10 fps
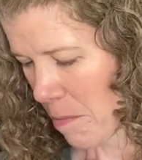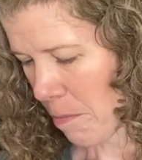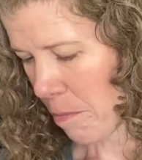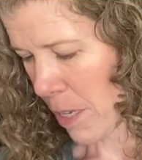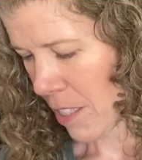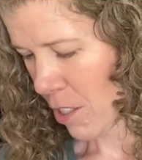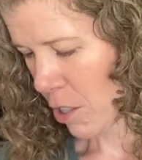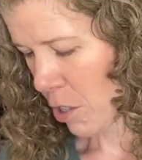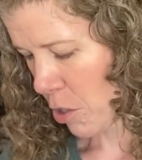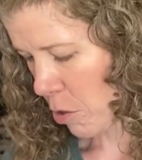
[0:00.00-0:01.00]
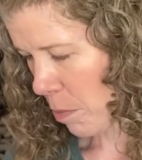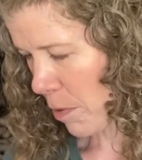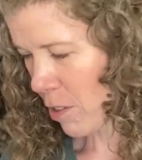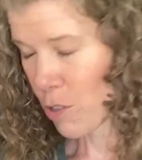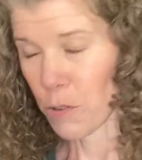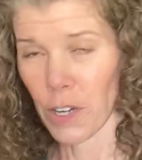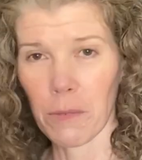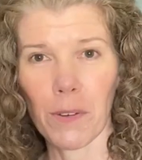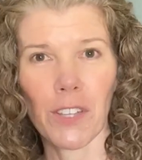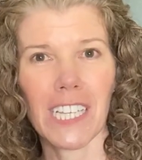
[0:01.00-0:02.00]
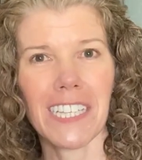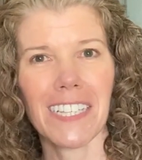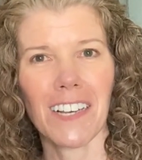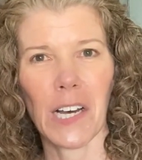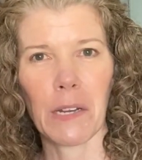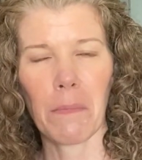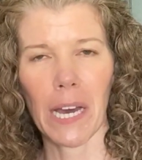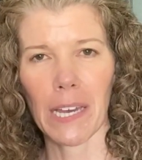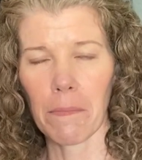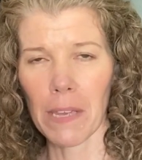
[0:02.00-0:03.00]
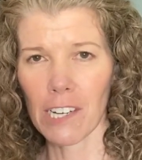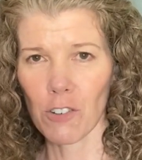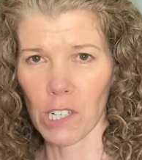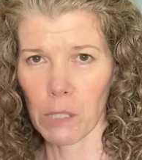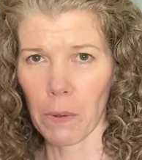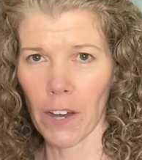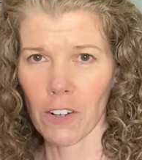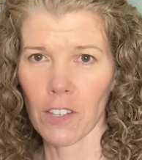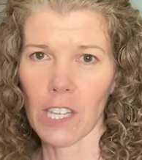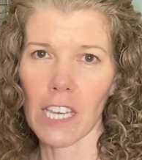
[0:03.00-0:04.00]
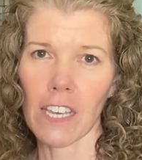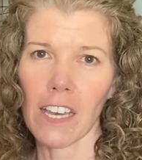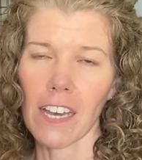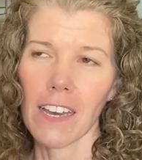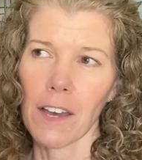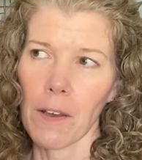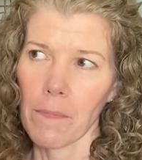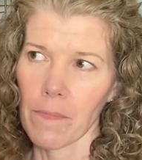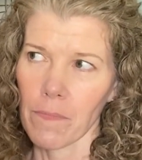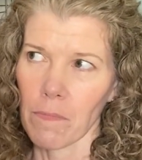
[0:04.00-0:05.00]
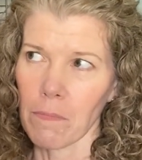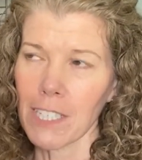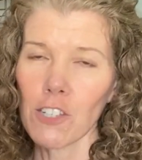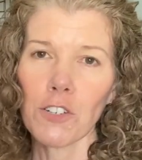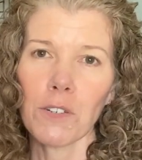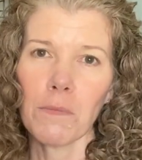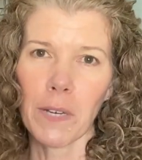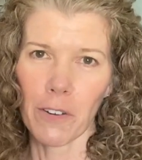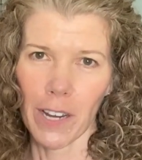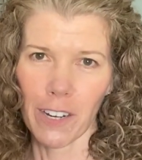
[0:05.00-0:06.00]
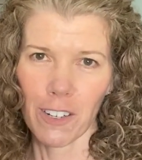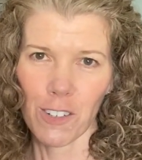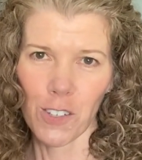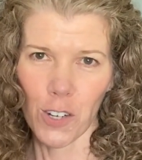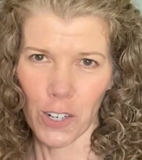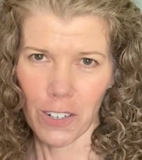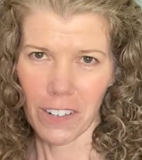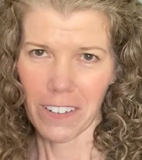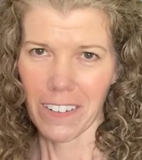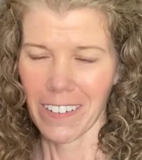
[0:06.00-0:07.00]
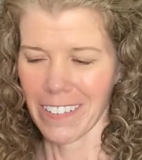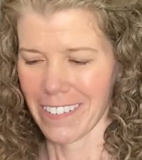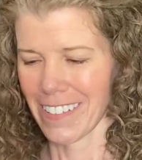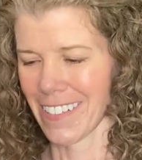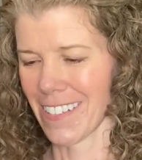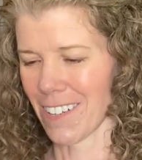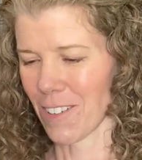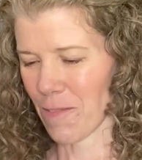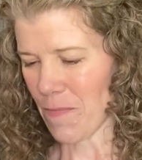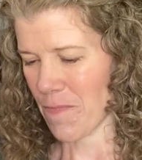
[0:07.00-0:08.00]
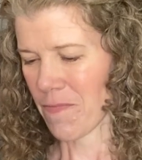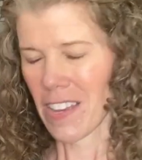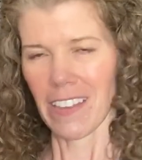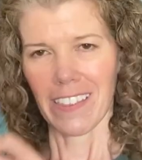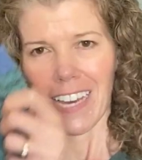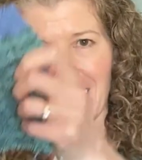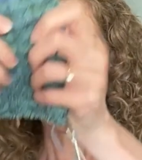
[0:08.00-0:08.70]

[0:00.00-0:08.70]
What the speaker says: but super enjoyable. This is on my Beatrix Potter, the Mr. McGregor's Garden. So that is